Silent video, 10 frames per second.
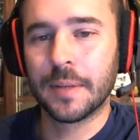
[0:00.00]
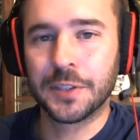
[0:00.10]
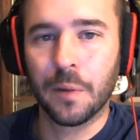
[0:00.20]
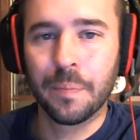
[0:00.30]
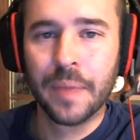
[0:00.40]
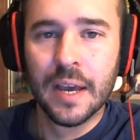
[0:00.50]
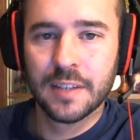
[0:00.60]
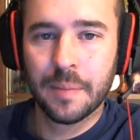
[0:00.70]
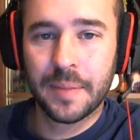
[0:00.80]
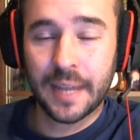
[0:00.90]
So
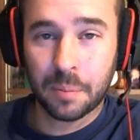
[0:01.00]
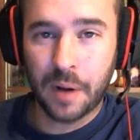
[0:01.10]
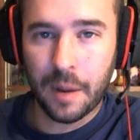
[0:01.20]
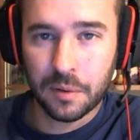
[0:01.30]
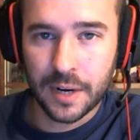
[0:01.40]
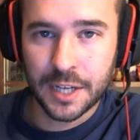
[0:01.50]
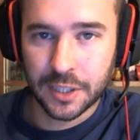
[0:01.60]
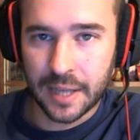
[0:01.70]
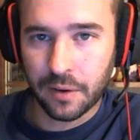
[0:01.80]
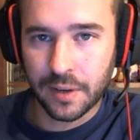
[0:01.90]
something like Primal Rage
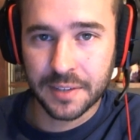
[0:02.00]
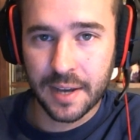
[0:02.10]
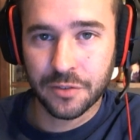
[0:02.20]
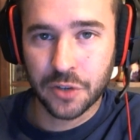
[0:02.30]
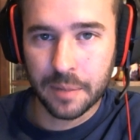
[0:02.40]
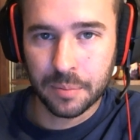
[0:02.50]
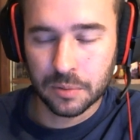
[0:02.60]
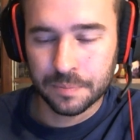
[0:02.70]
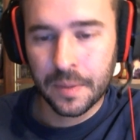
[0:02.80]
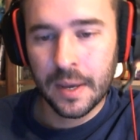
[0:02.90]
allowing us to have trample